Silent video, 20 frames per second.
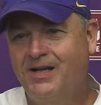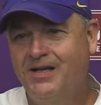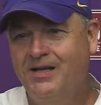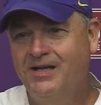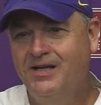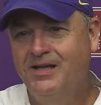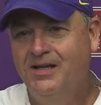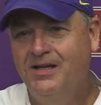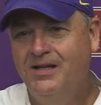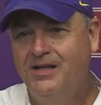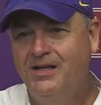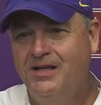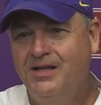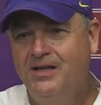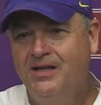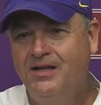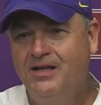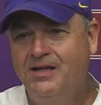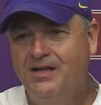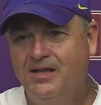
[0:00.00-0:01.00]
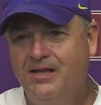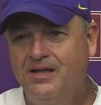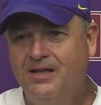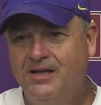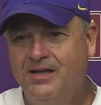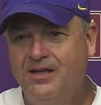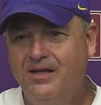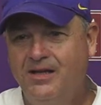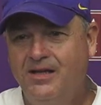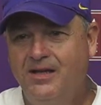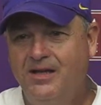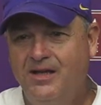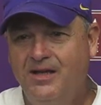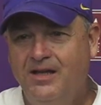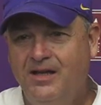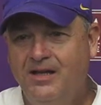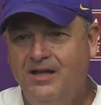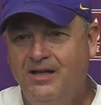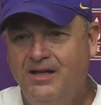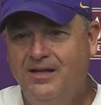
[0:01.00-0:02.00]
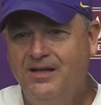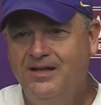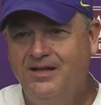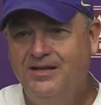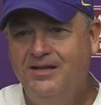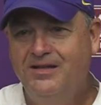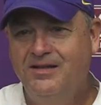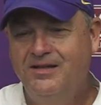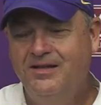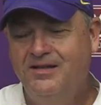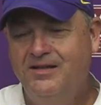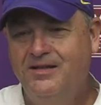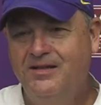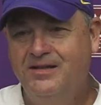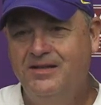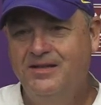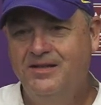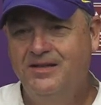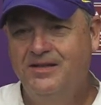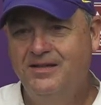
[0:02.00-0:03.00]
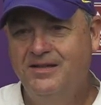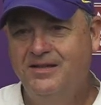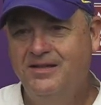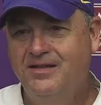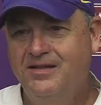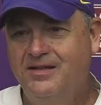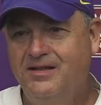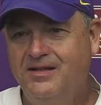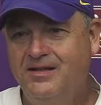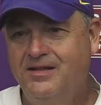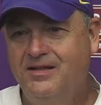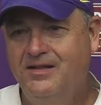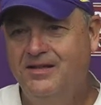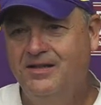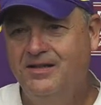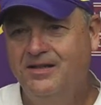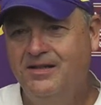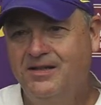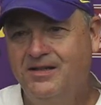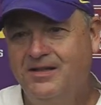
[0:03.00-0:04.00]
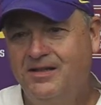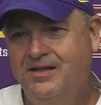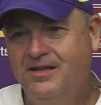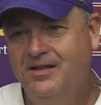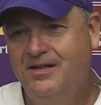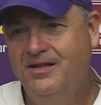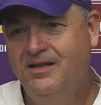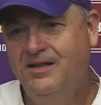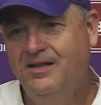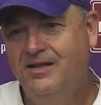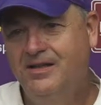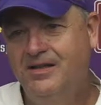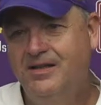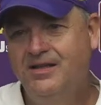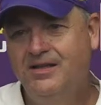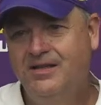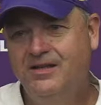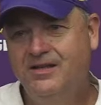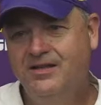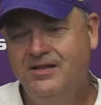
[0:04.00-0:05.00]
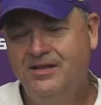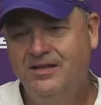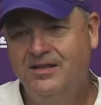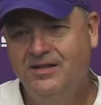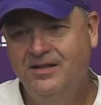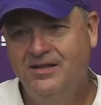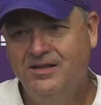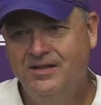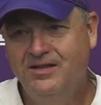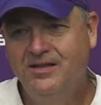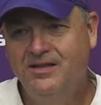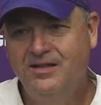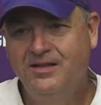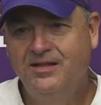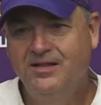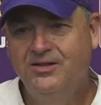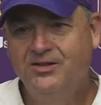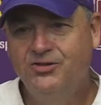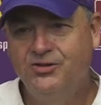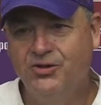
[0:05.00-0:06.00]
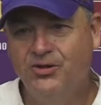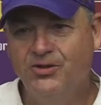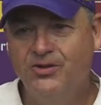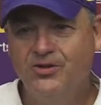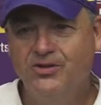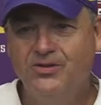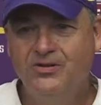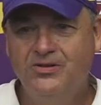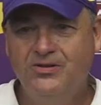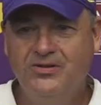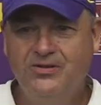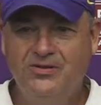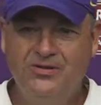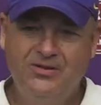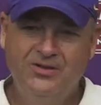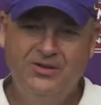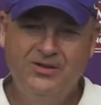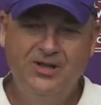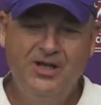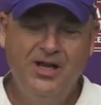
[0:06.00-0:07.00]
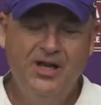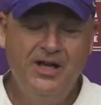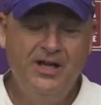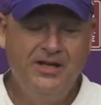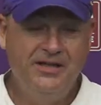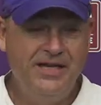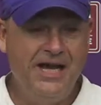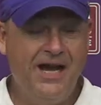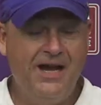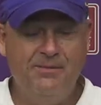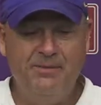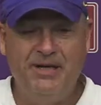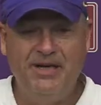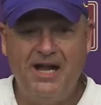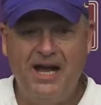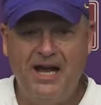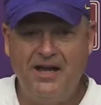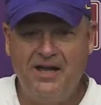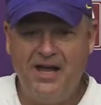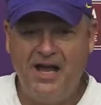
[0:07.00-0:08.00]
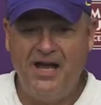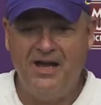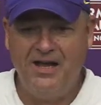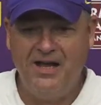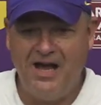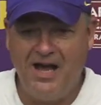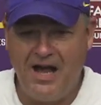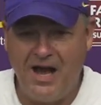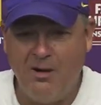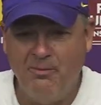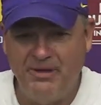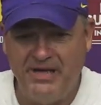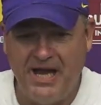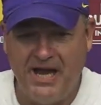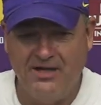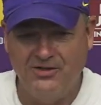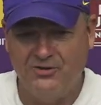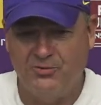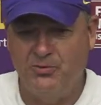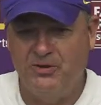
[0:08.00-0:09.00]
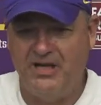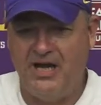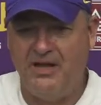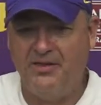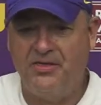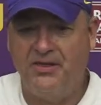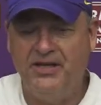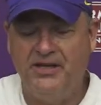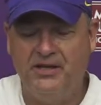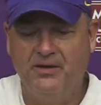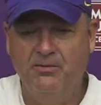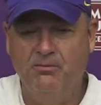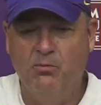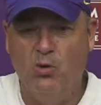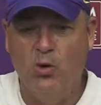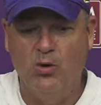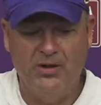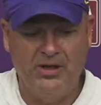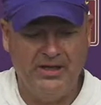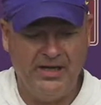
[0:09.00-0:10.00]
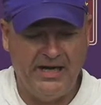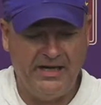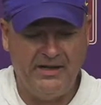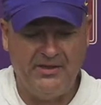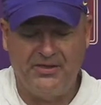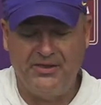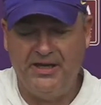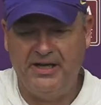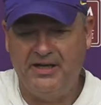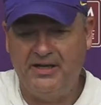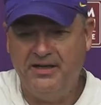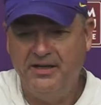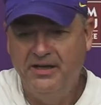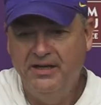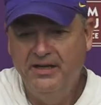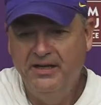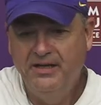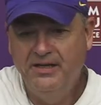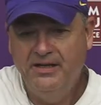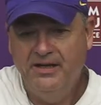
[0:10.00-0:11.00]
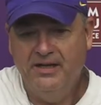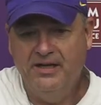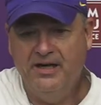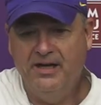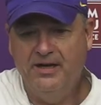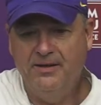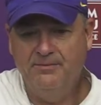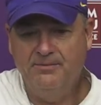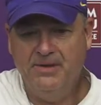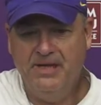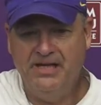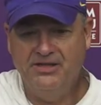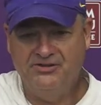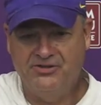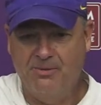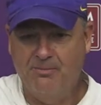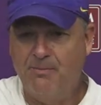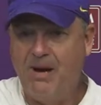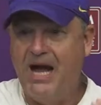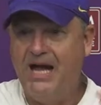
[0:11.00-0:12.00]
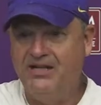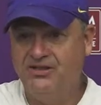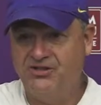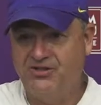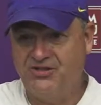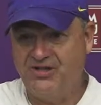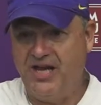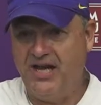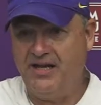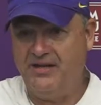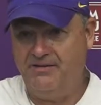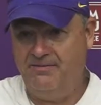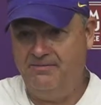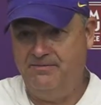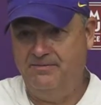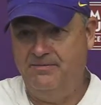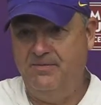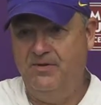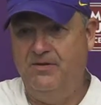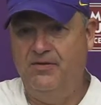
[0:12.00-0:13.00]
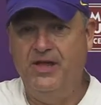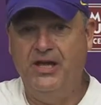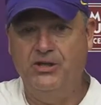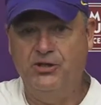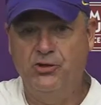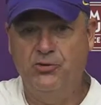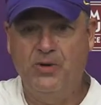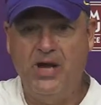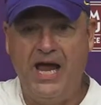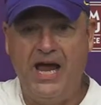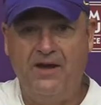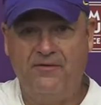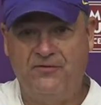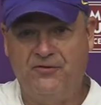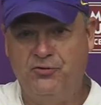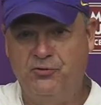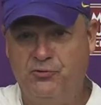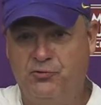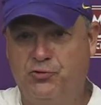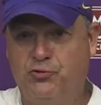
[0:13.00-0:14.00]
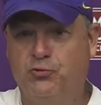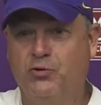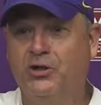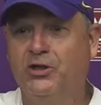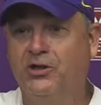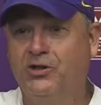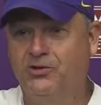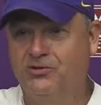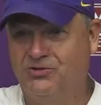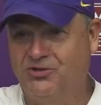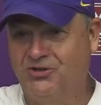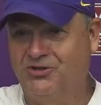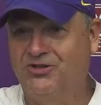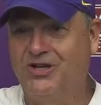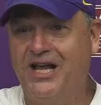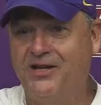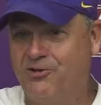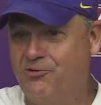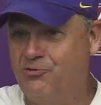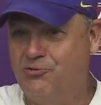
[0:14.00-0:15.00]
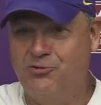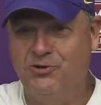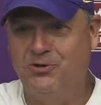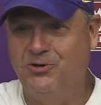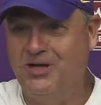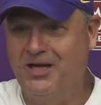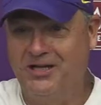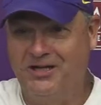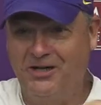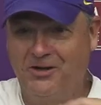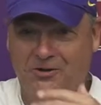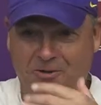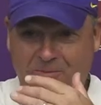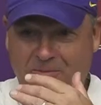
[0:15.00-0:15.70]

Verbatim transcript: and really really drilling that into his head, or like are there certain things that you can do from like a schematic or drill standpoint sure. to increase that? Yeah, I mean, I, I will be honest with you. I think more than anything, um, it's a mindset that you have to drill just like you drill any other